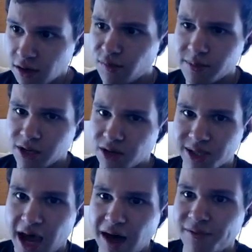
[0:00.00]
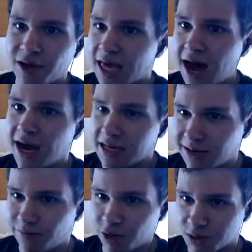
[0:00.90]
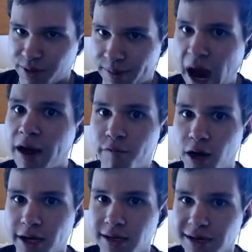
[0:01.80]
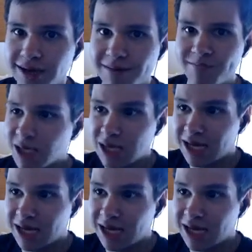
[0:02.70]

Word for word: You won because the other guy did, wasn't prepared for it. That's